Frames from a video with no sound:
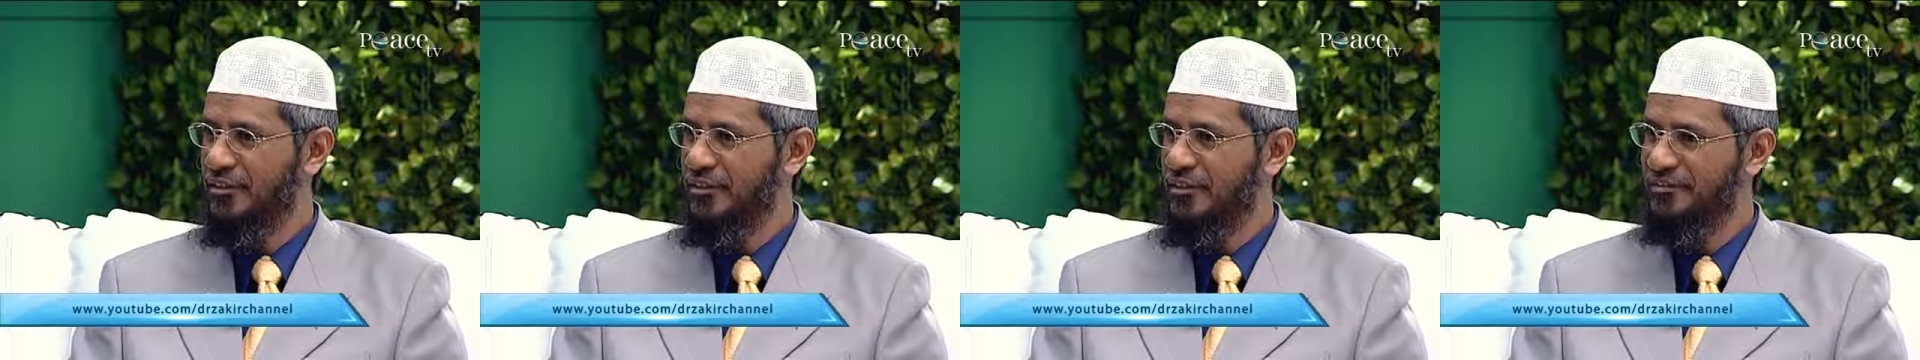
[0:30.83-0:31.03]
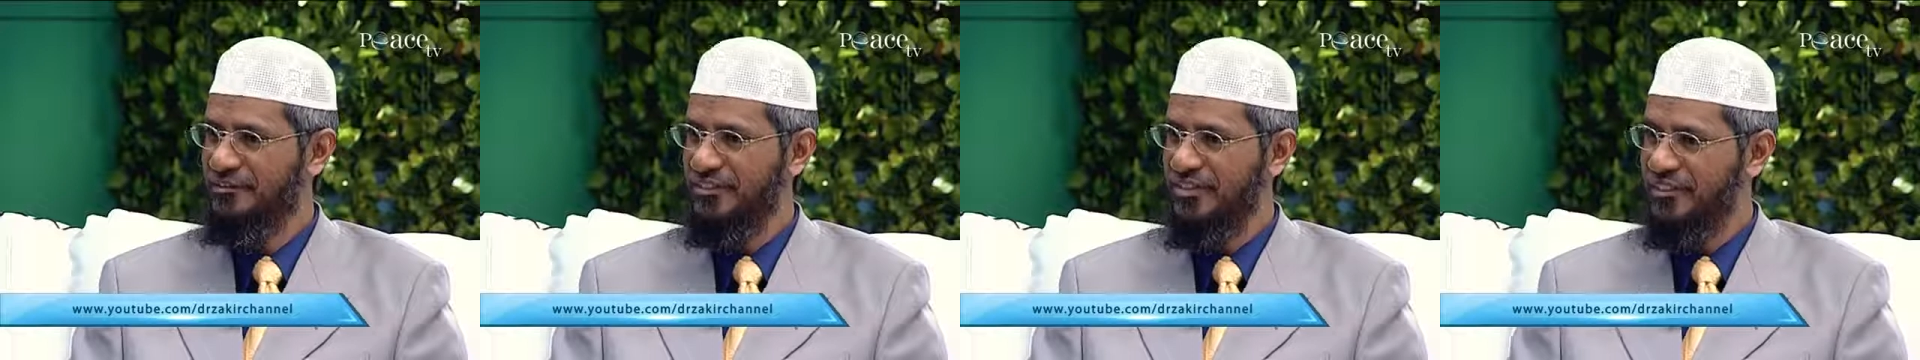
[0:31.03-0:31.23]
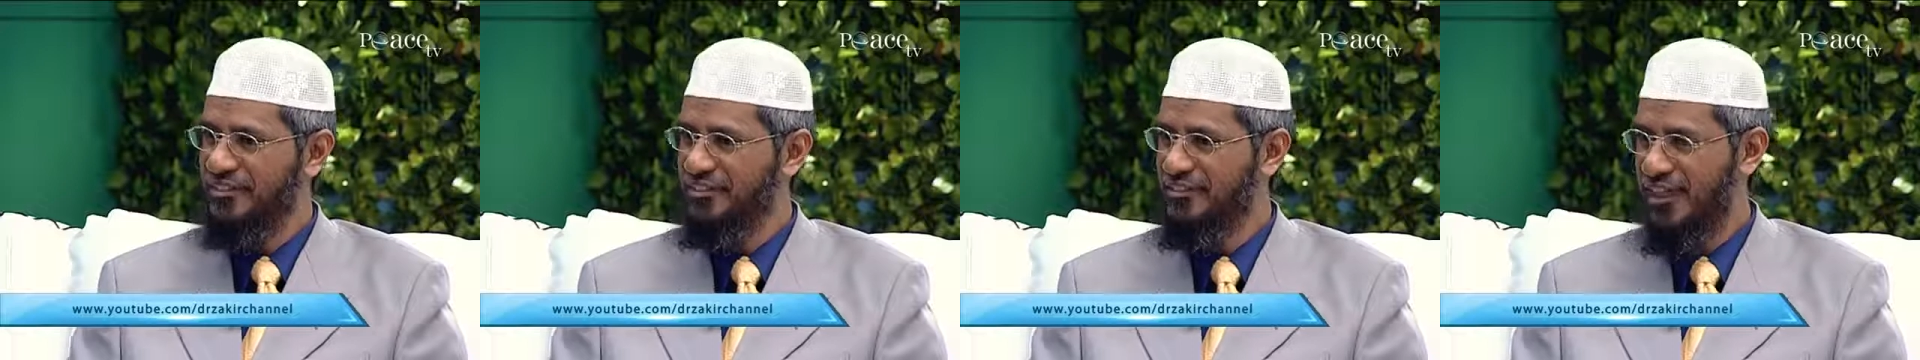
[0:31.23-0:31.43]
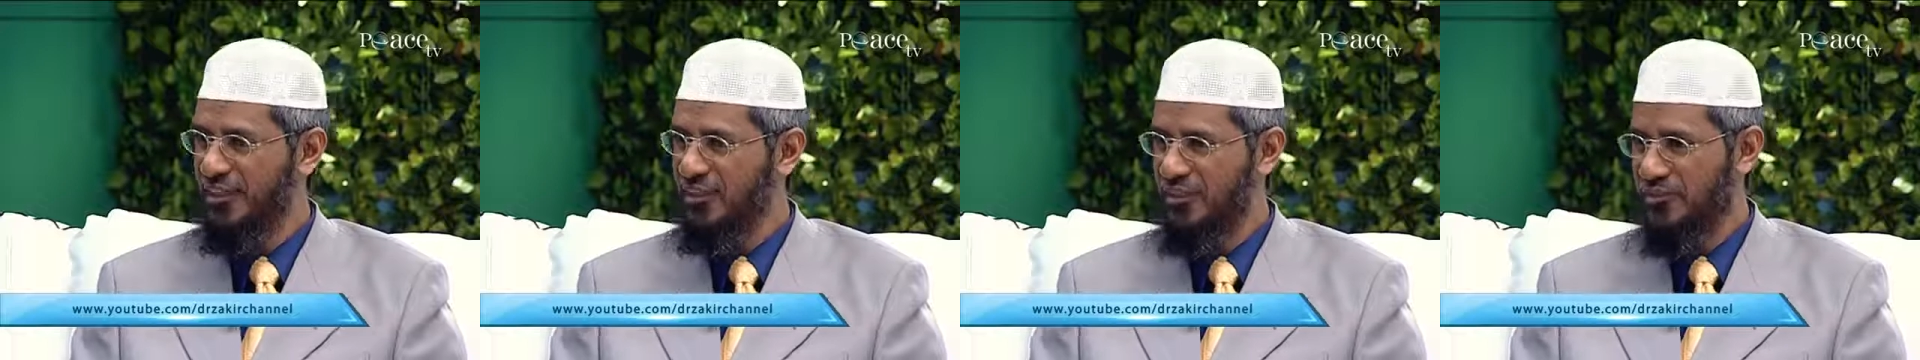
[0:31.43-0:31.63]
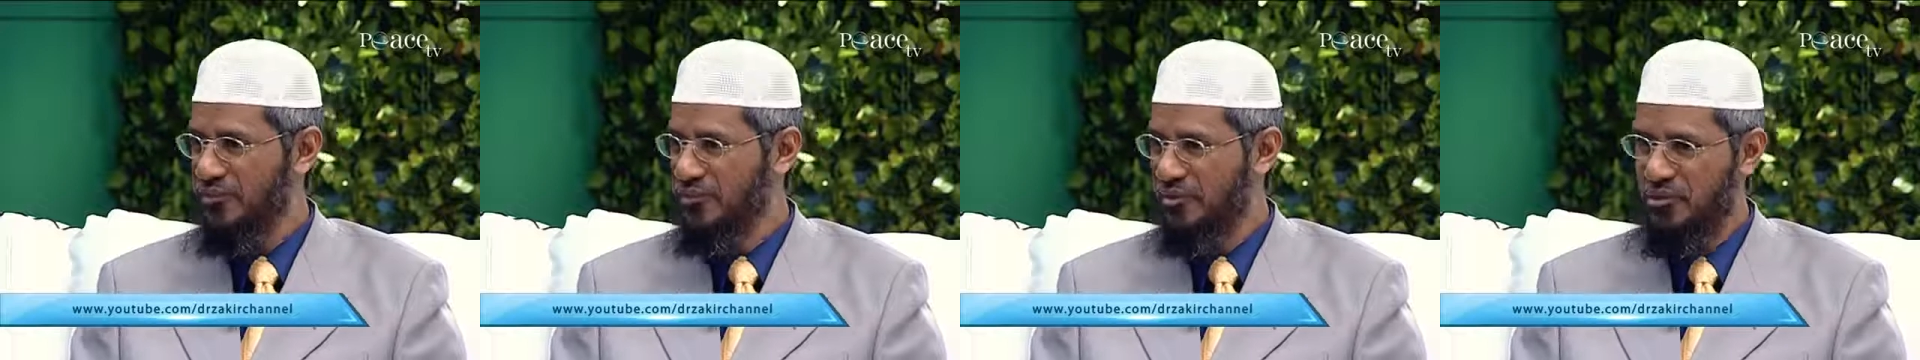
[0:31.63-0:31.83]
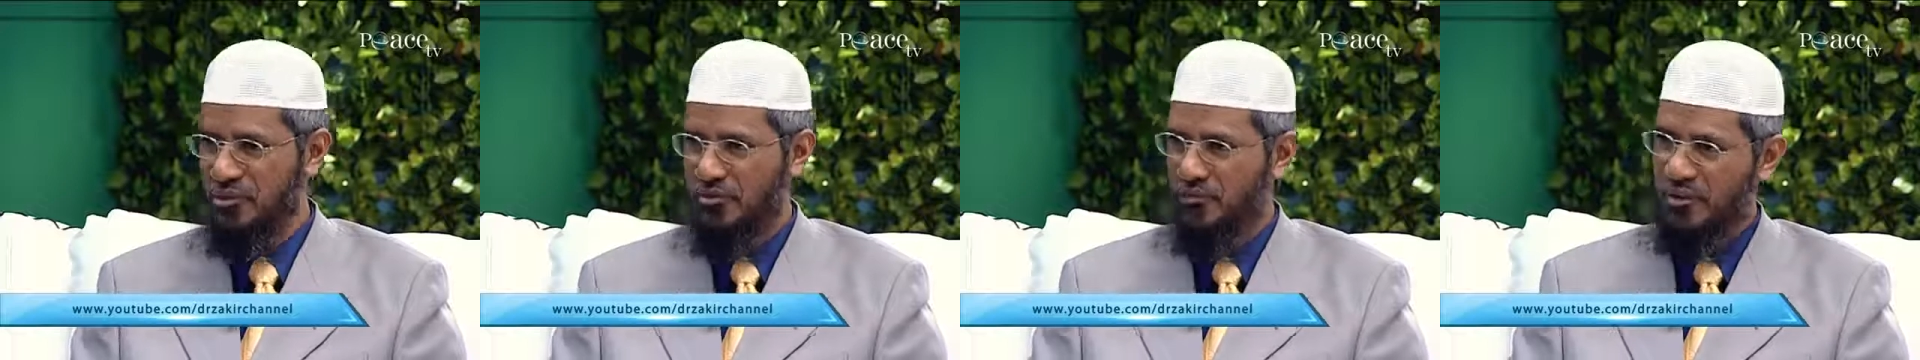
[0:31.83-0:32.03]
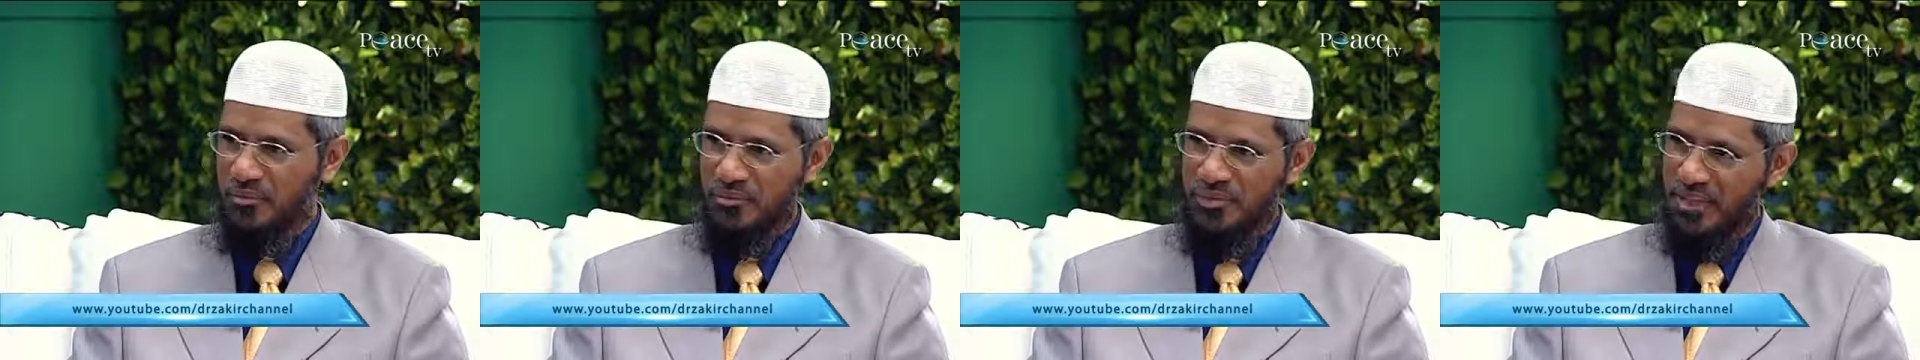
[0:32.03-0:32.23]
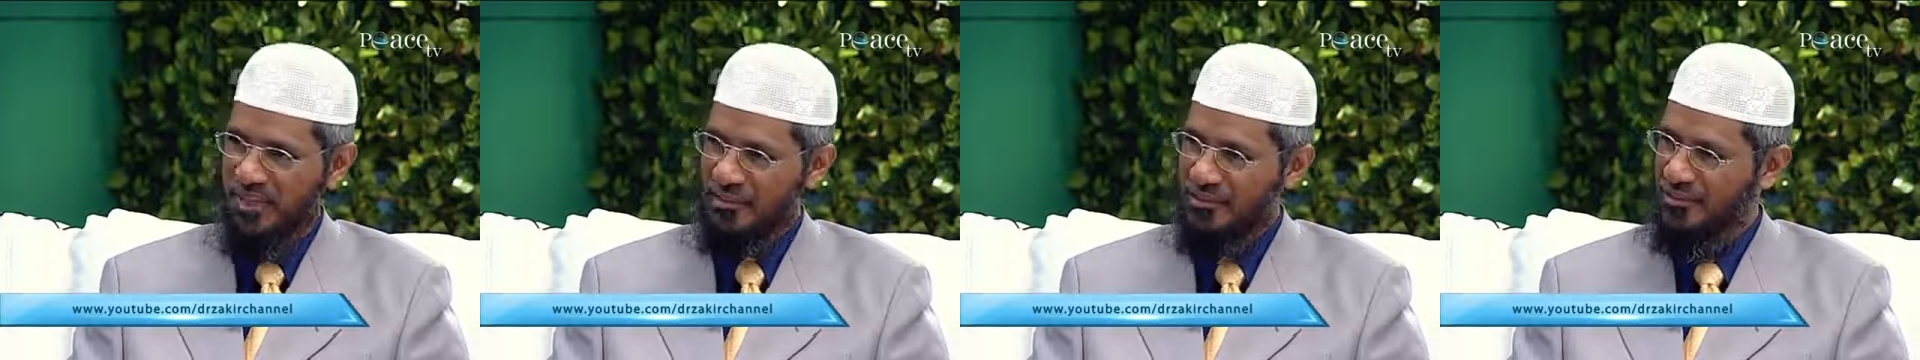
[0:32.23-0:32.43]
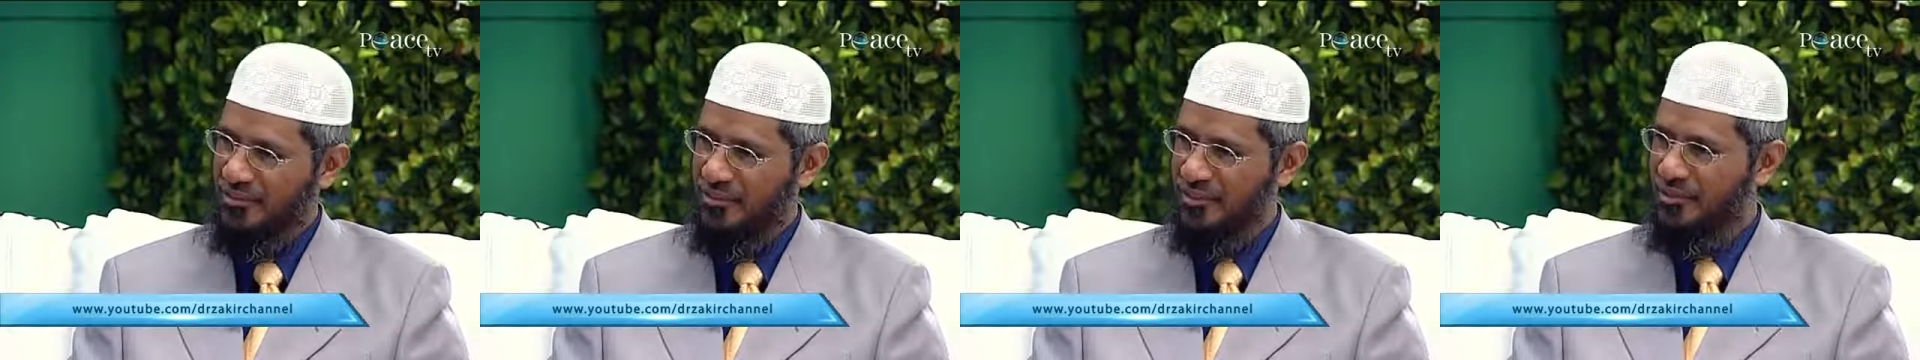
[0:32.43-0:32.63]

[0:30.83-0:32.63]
first night of the month of Ramadan,